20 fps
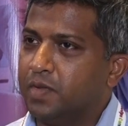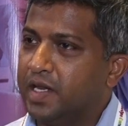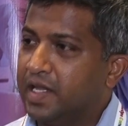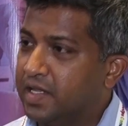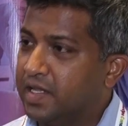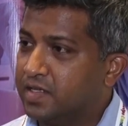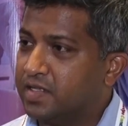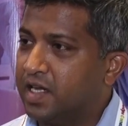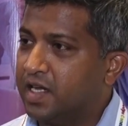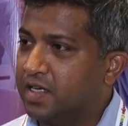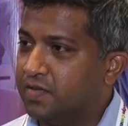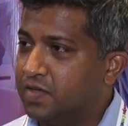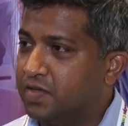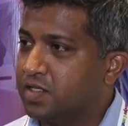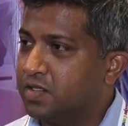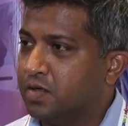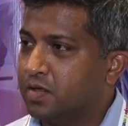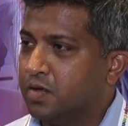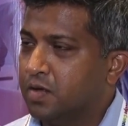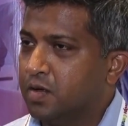many insights
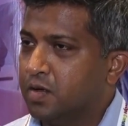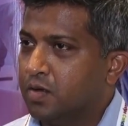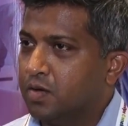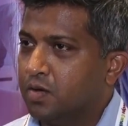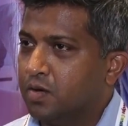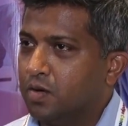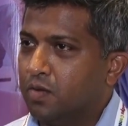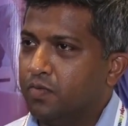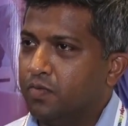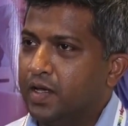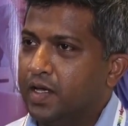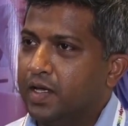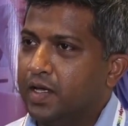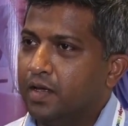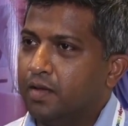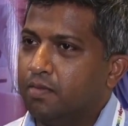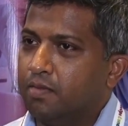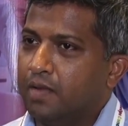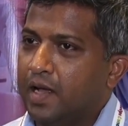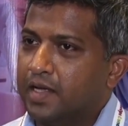which, you know,
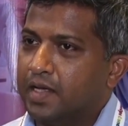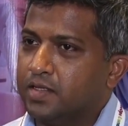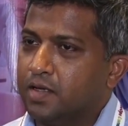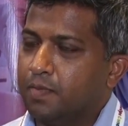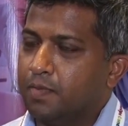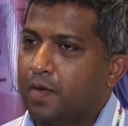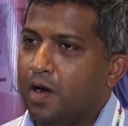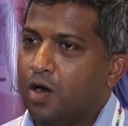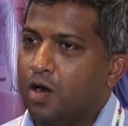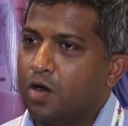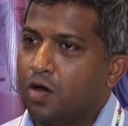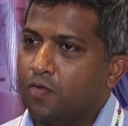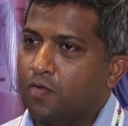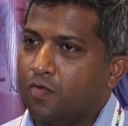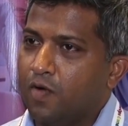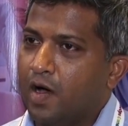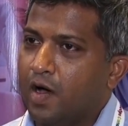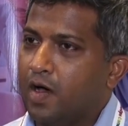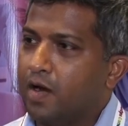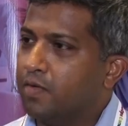we as a part
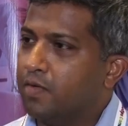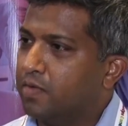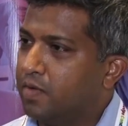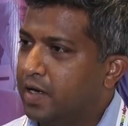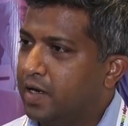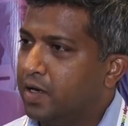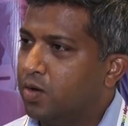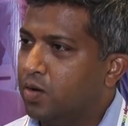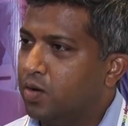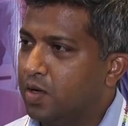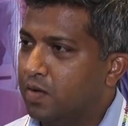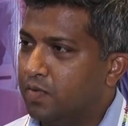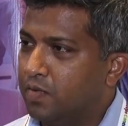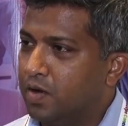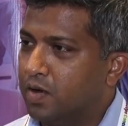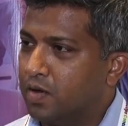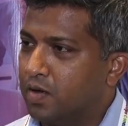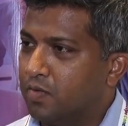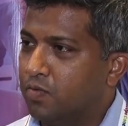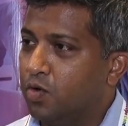of our day-to-day
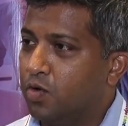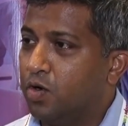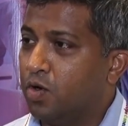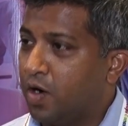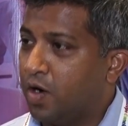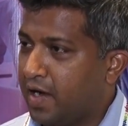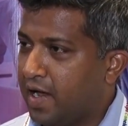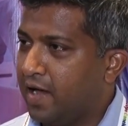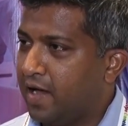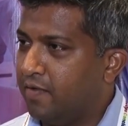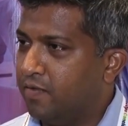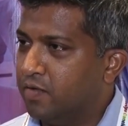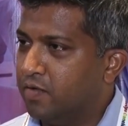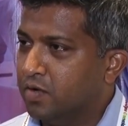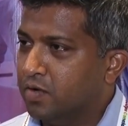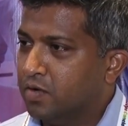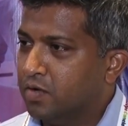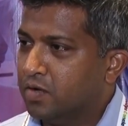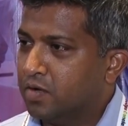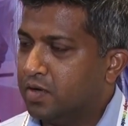work would not have.
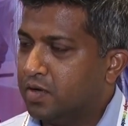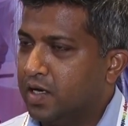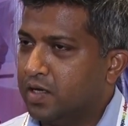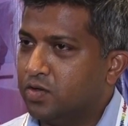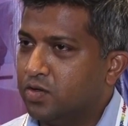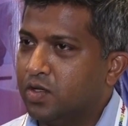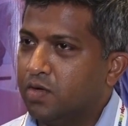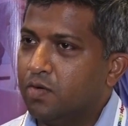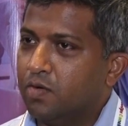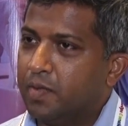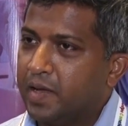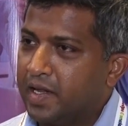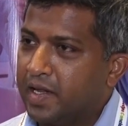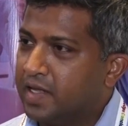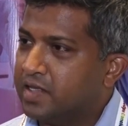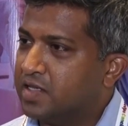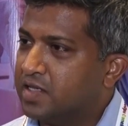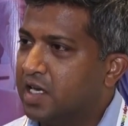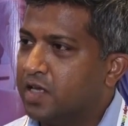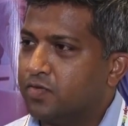Right, so there were many
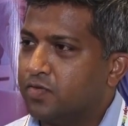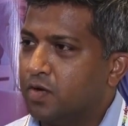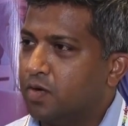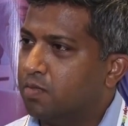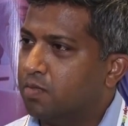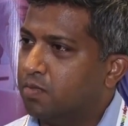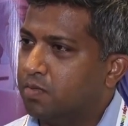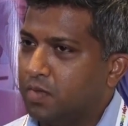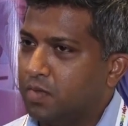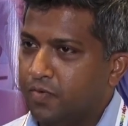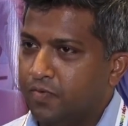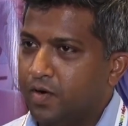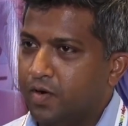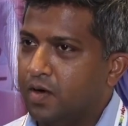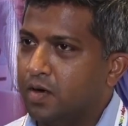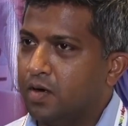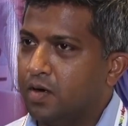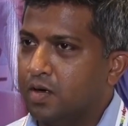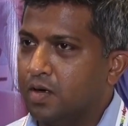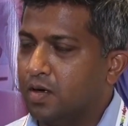insights from
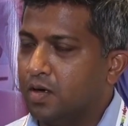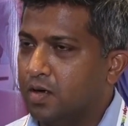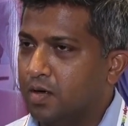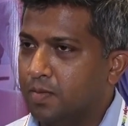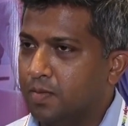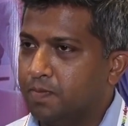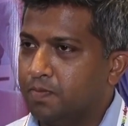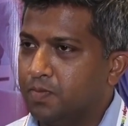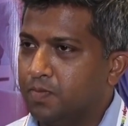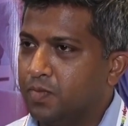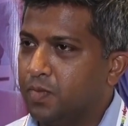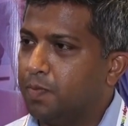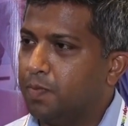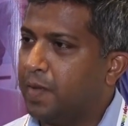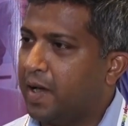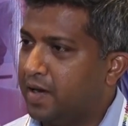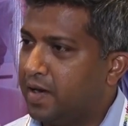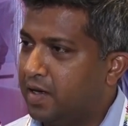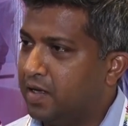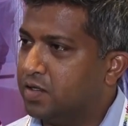different the
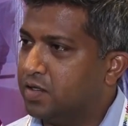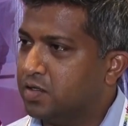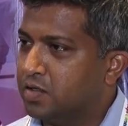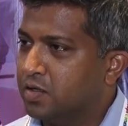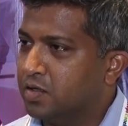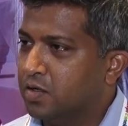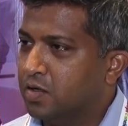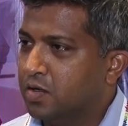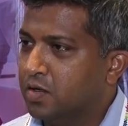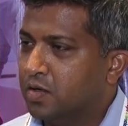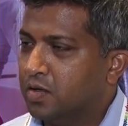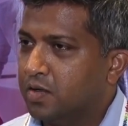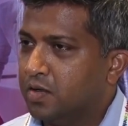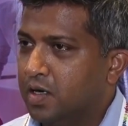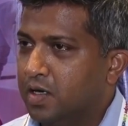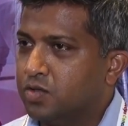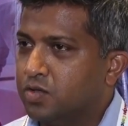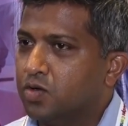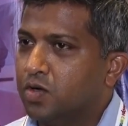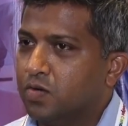panelists.
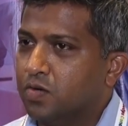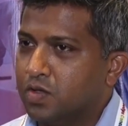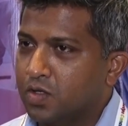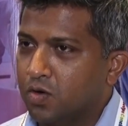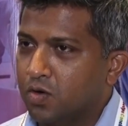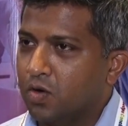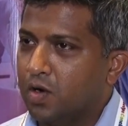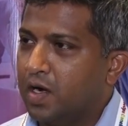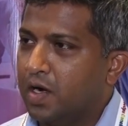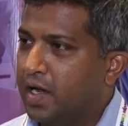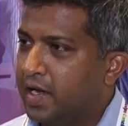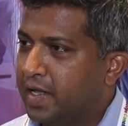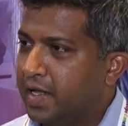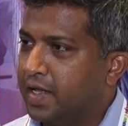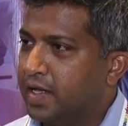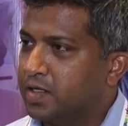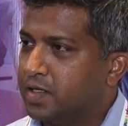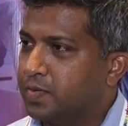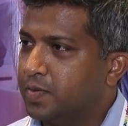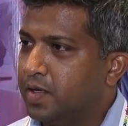Right, so it was a good
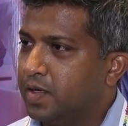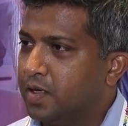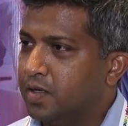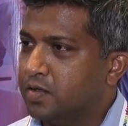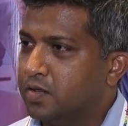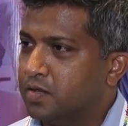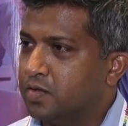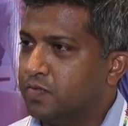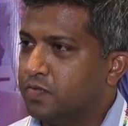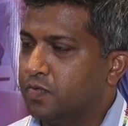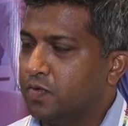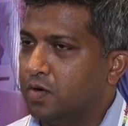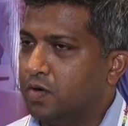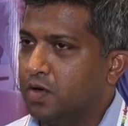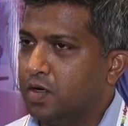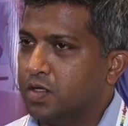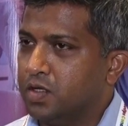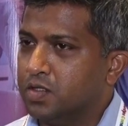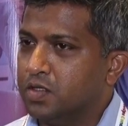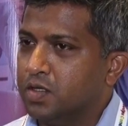learning experience
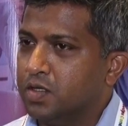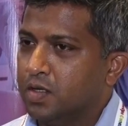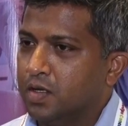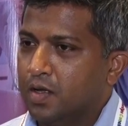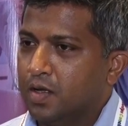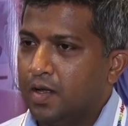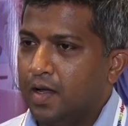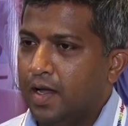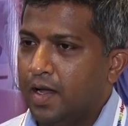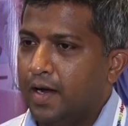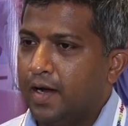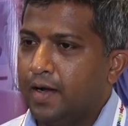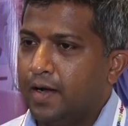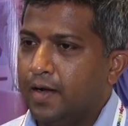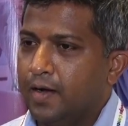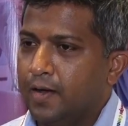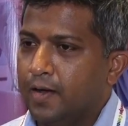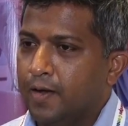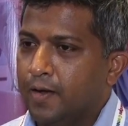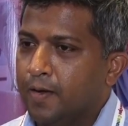for us.
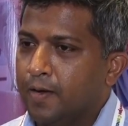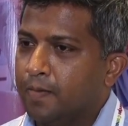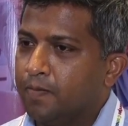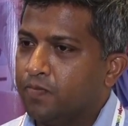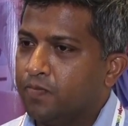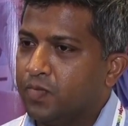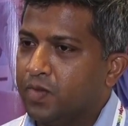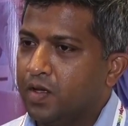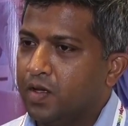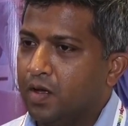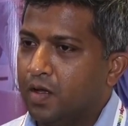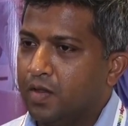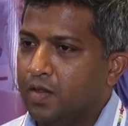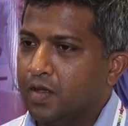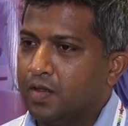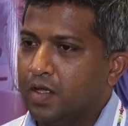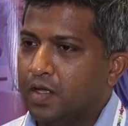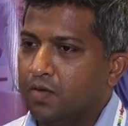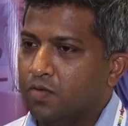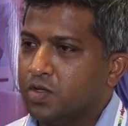And the
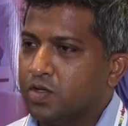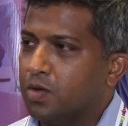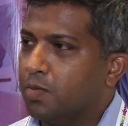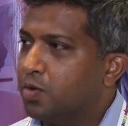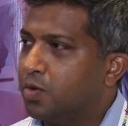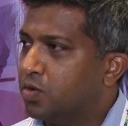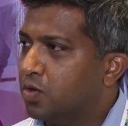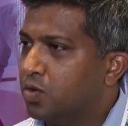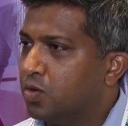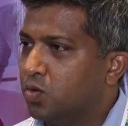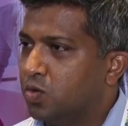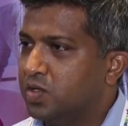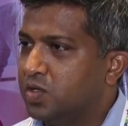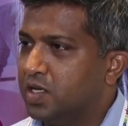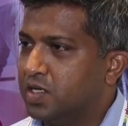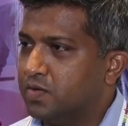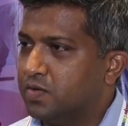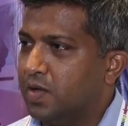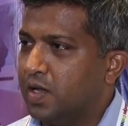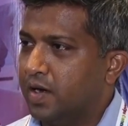other thing was about the tools
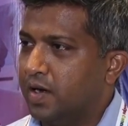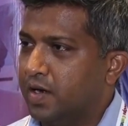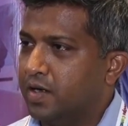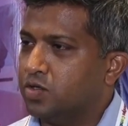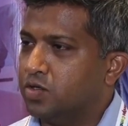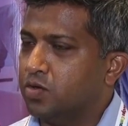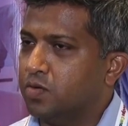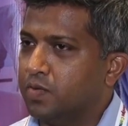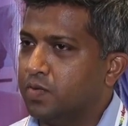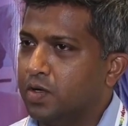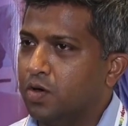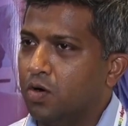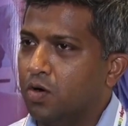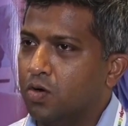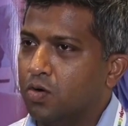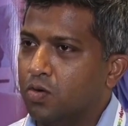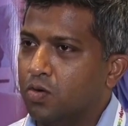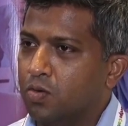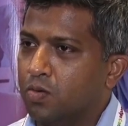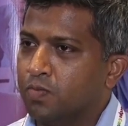as well, right? So we
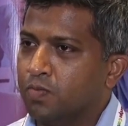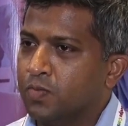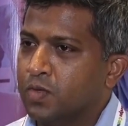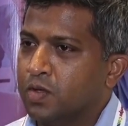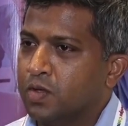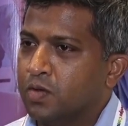got to know,